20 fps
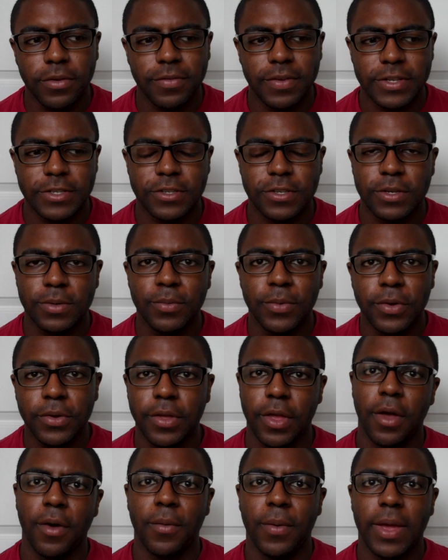World Vision
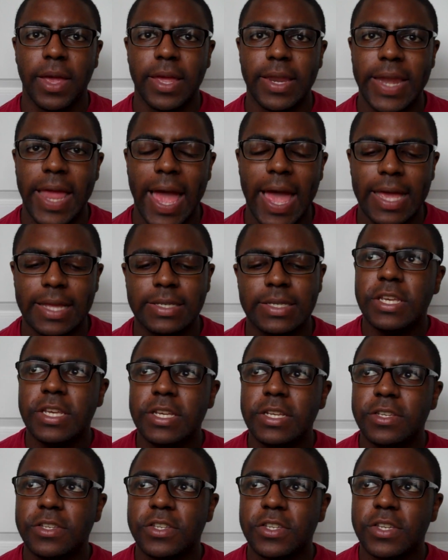will go in and
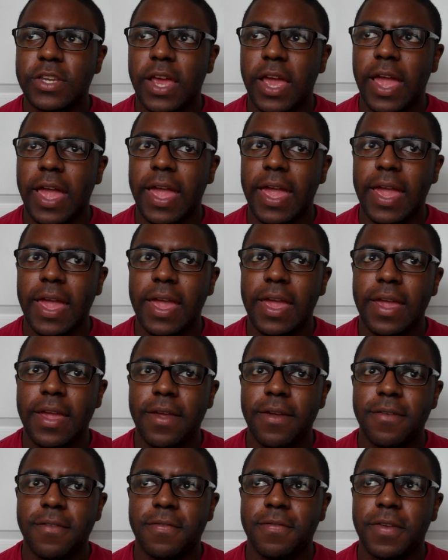teach
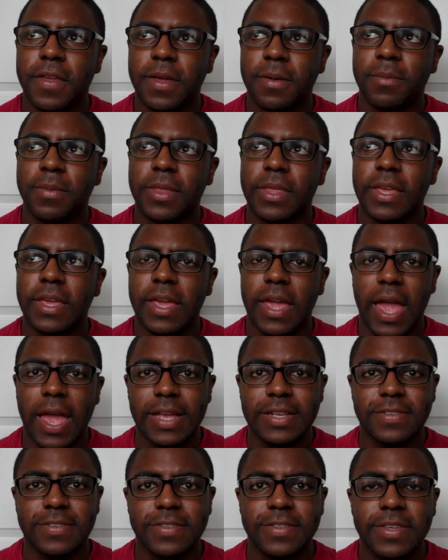a family
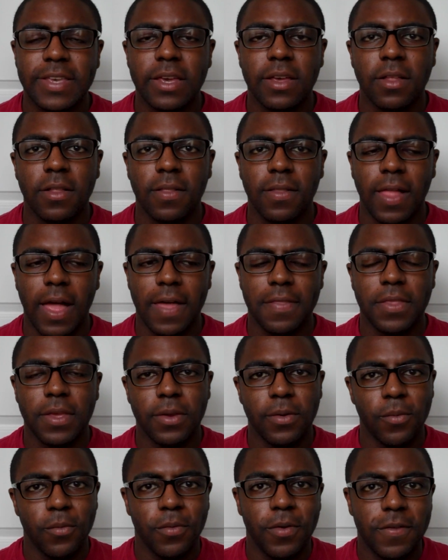a skill, and
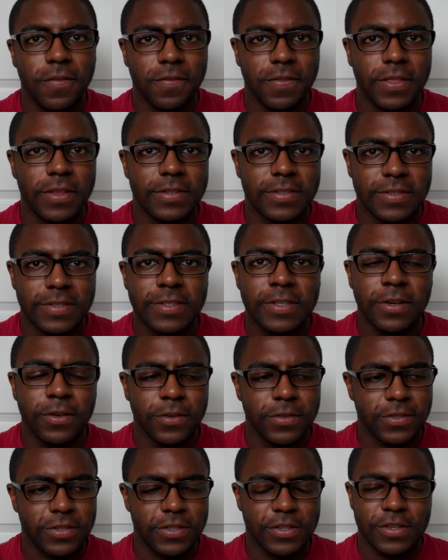then with this
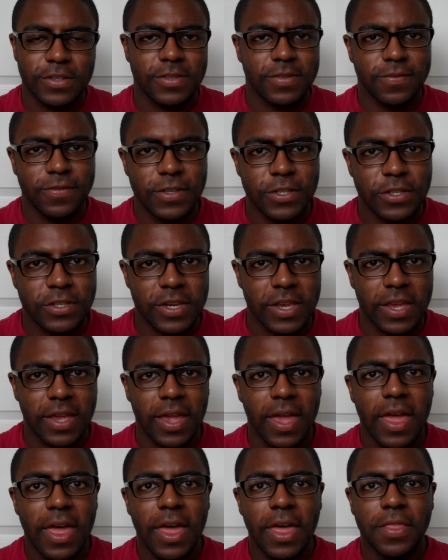skill such as
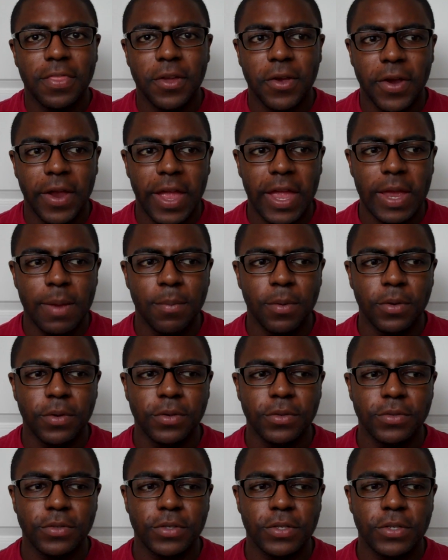fishing, they're
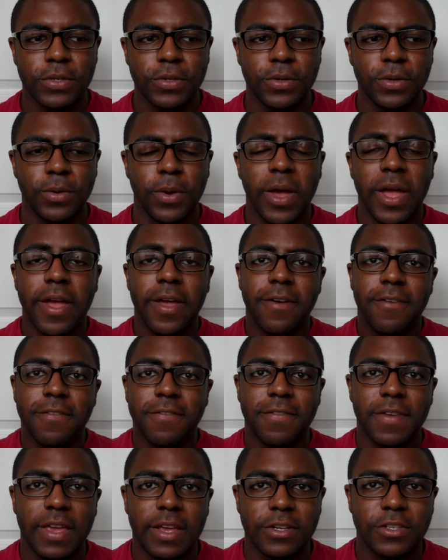able to
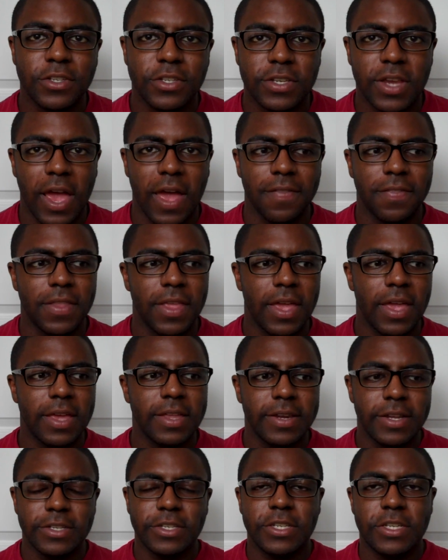fish and
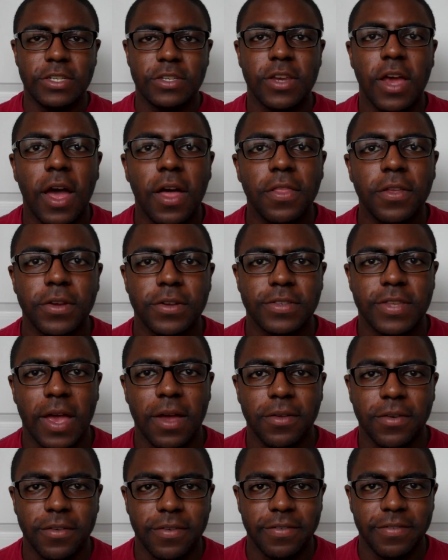then teach others
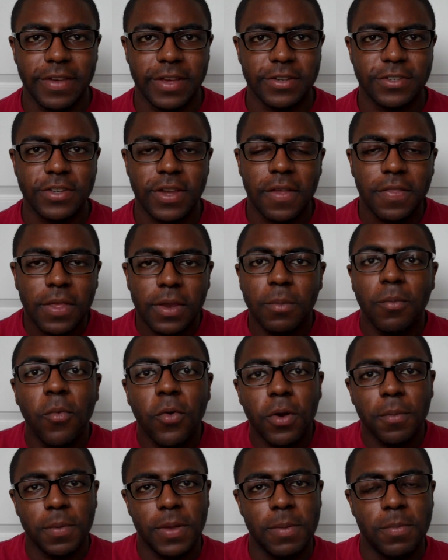how to fish, and then
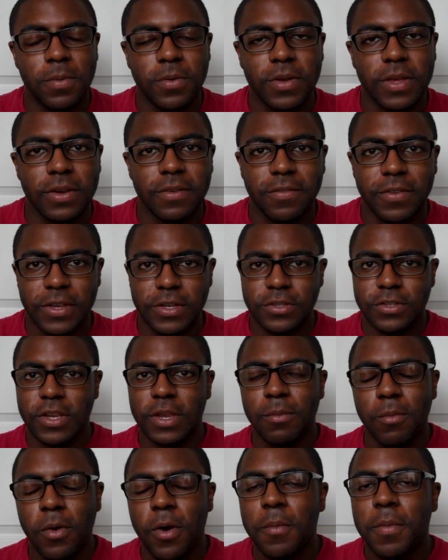more people can fish
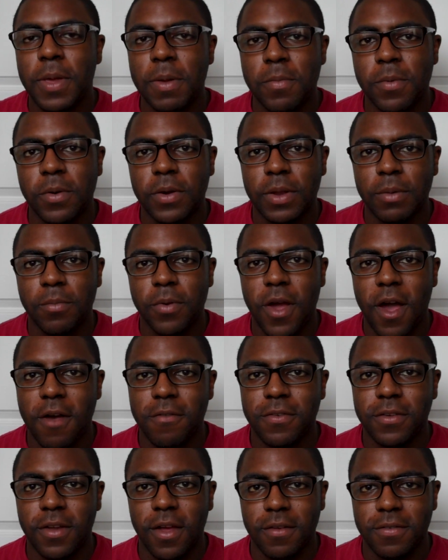and more people can
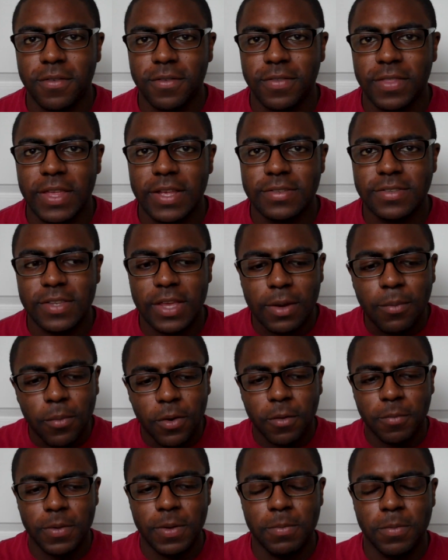profit off of this and
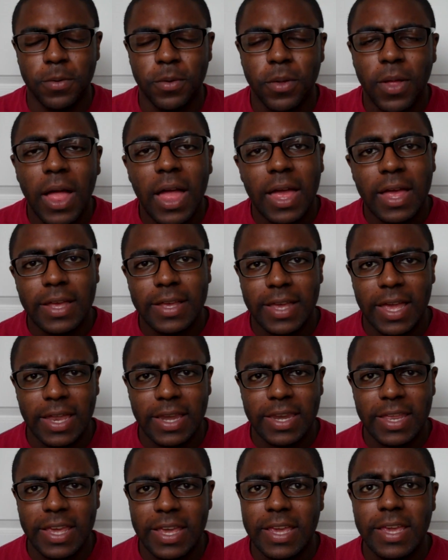more people
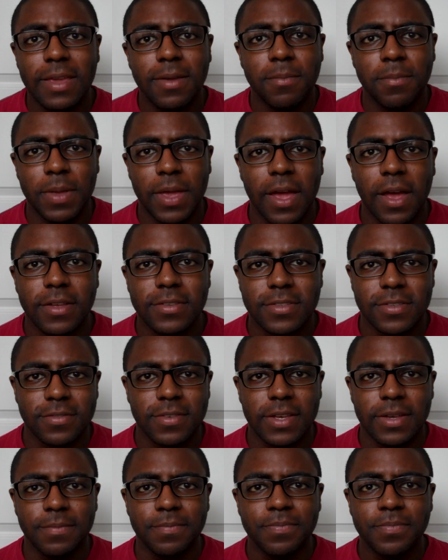can eat because
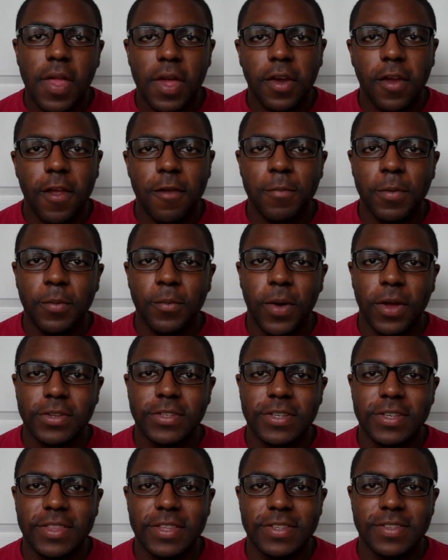of it. Now that I've been
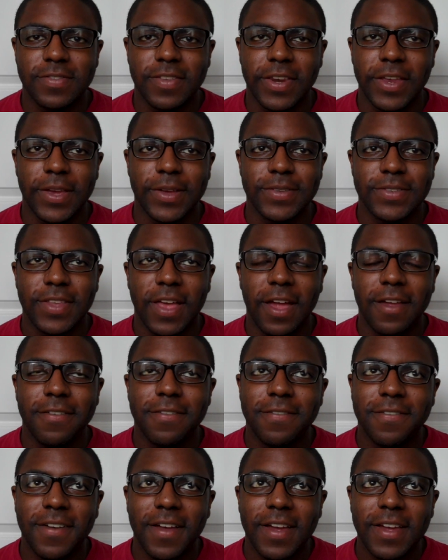watching these videos, I
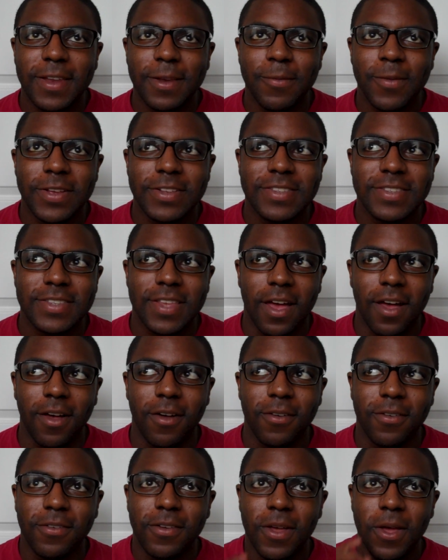find
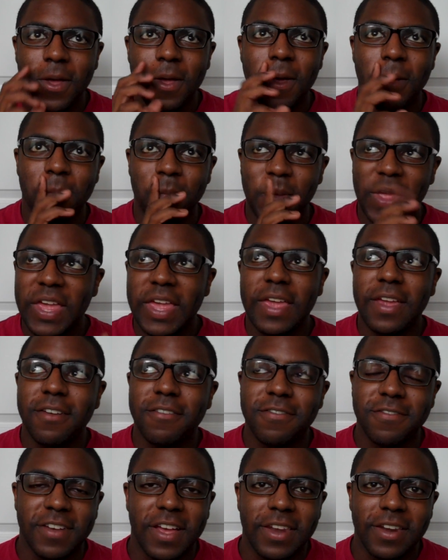myself
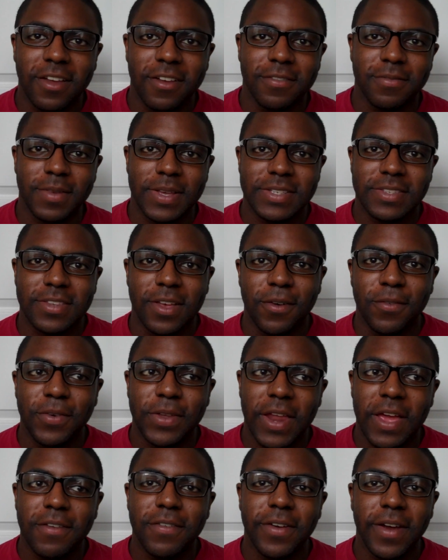making fun of myself
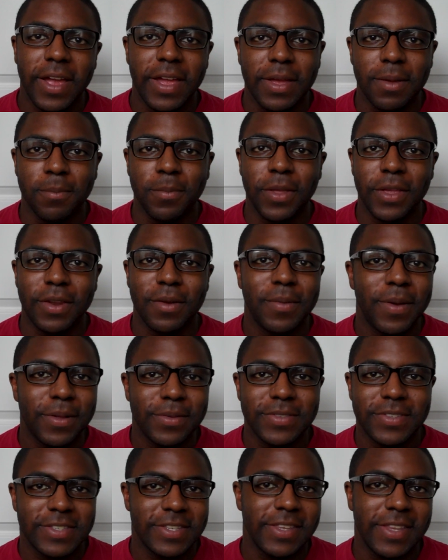whenever I complain
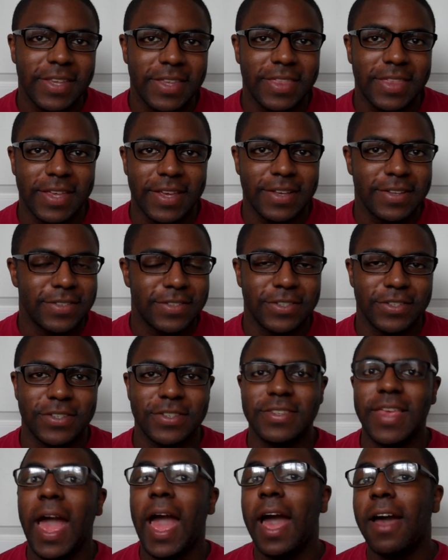about silly things such
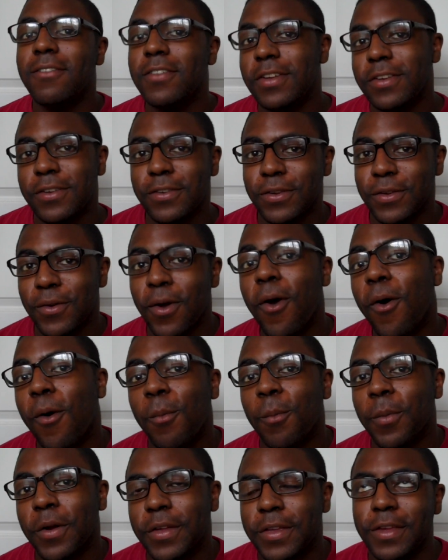as having to do
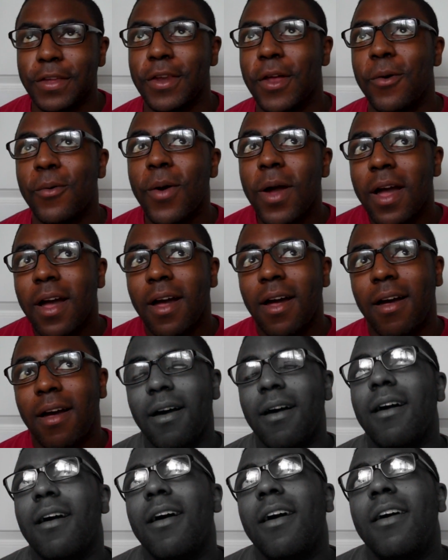homework, you know.
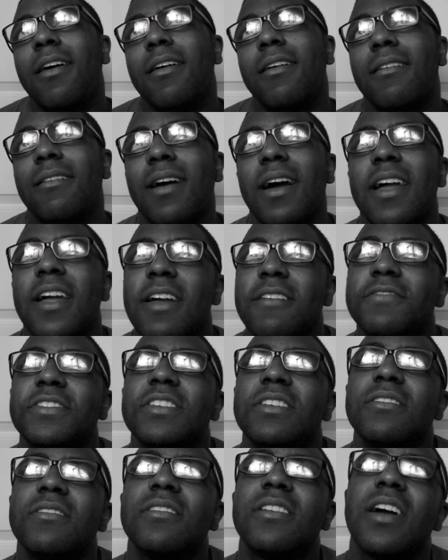Oh, I have
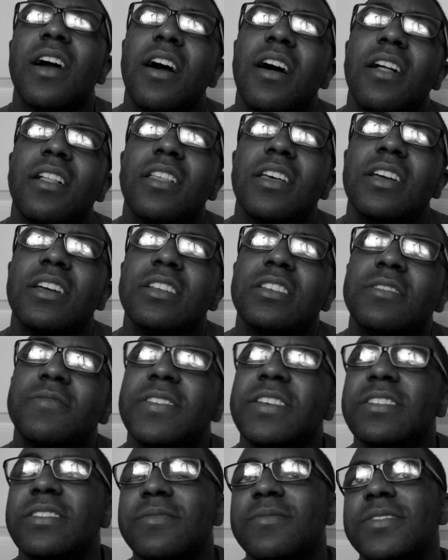to go to
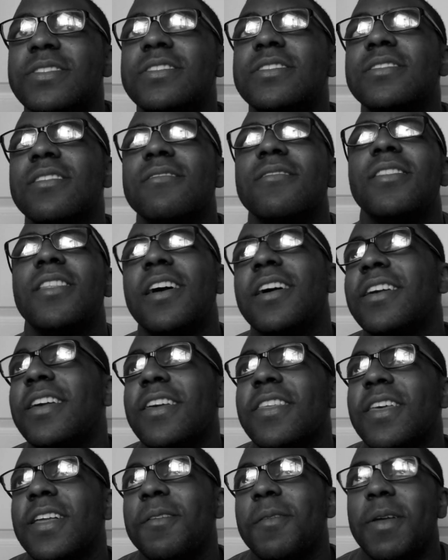college because I'm just so
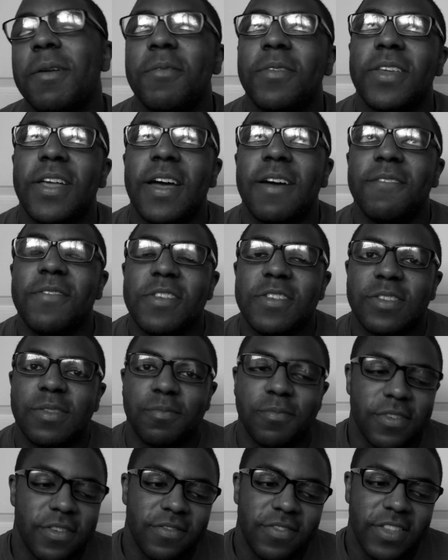lucky that I'm able to have
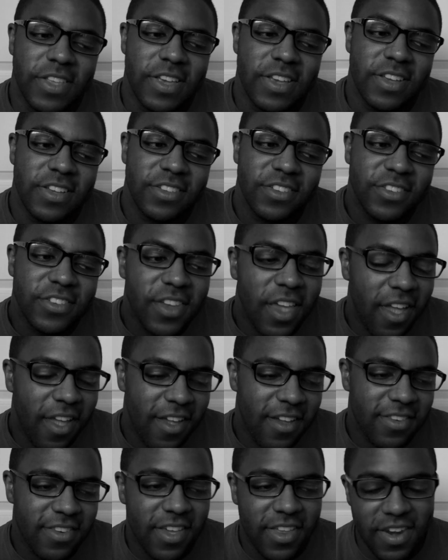this privilege,
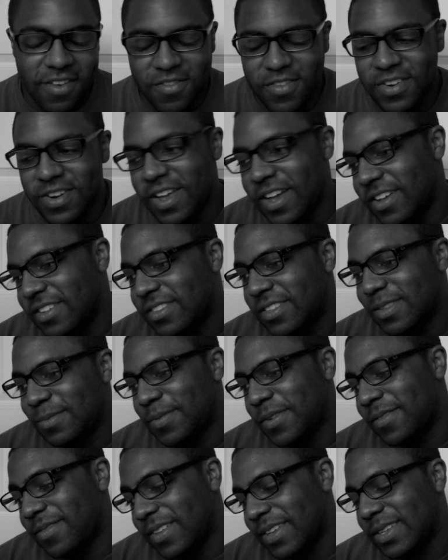and not everyone has
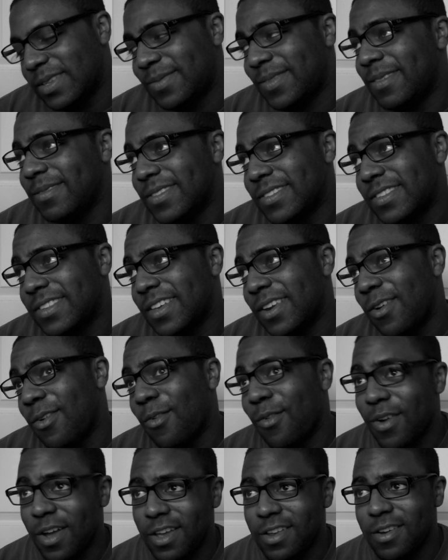this privilege, but I'm just
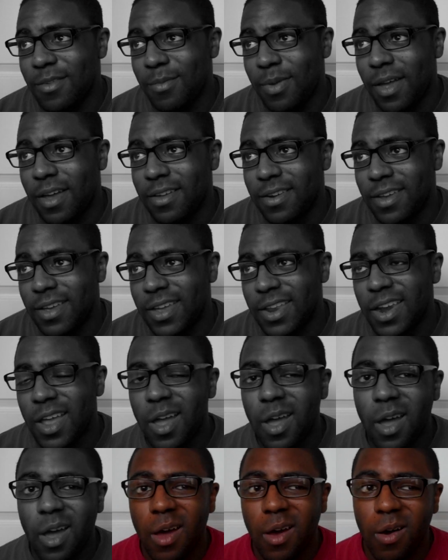gonna whine about it.
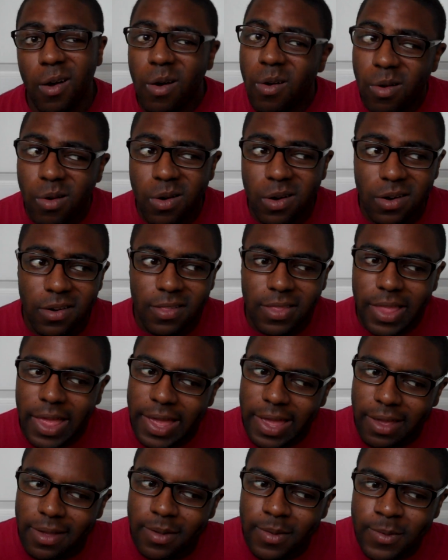Or
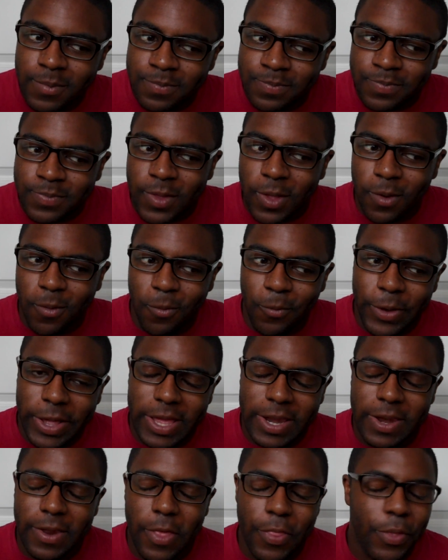like
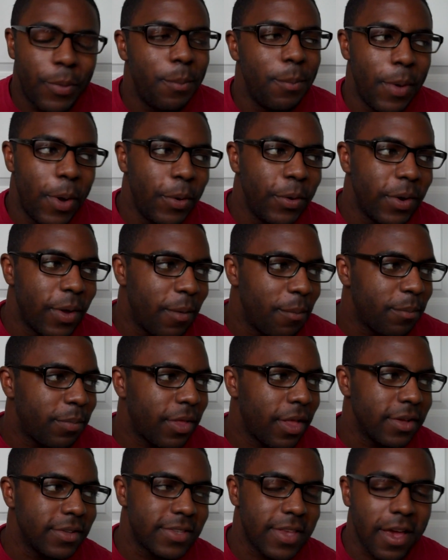when the modem
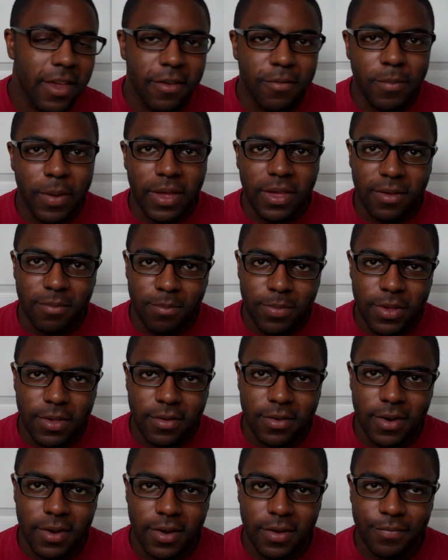plugs out of my
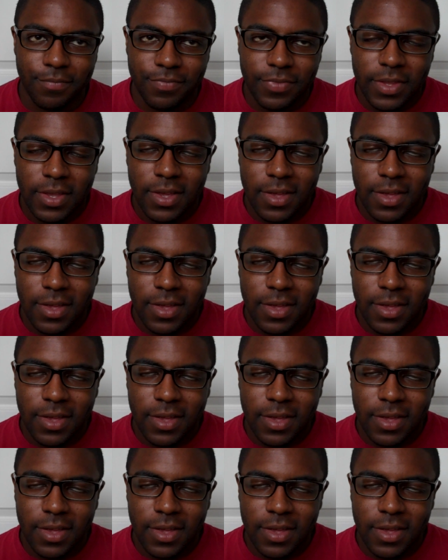computer.